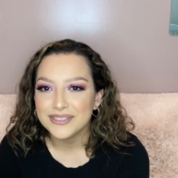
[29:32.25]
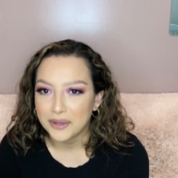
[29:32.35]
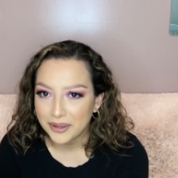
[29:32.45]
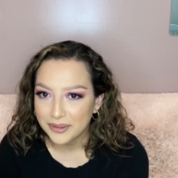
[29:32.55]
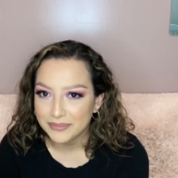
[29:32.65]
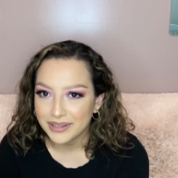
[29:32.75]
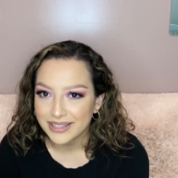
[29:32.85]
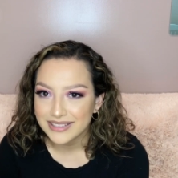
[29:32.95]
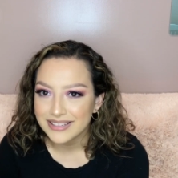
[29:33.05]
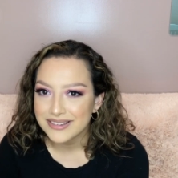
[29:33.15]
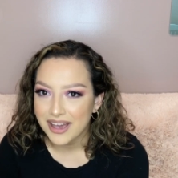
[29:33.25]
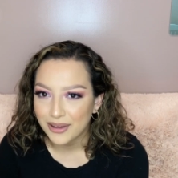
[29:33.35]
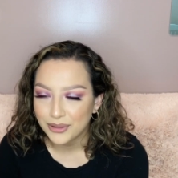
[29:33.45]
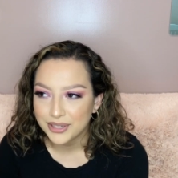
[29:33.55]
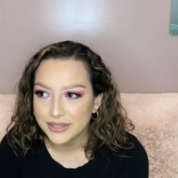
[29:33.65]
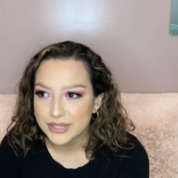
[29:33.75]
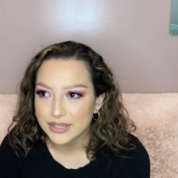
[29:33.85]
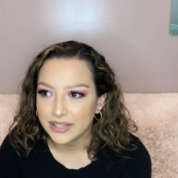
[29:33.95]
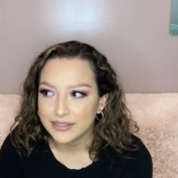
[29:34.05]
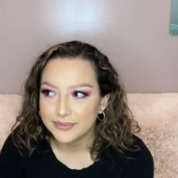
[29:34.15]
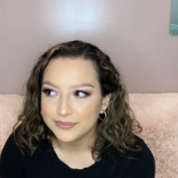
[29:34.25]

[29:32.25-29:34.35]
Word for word: dumb like is it childish like